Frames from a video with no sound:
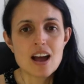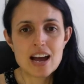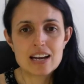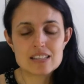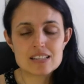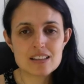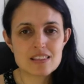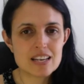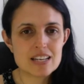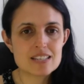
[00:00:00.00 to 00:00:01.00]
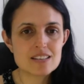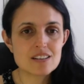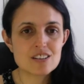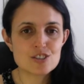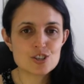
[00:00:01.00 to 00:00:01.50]
And this
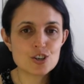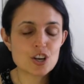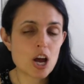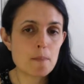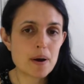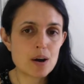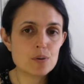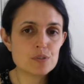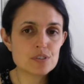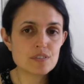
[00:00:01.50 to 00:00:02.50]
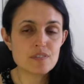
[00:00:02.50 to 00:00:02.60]
took about